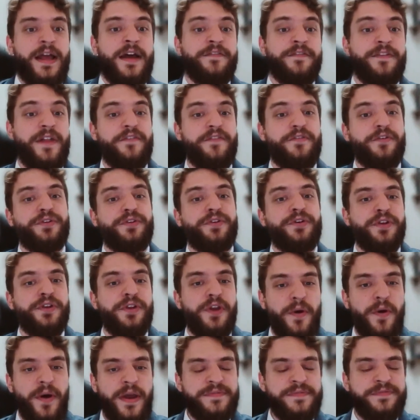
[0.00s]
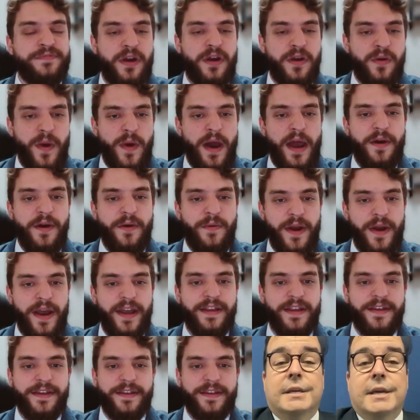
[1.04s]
Flavio, do you know him for a while, right?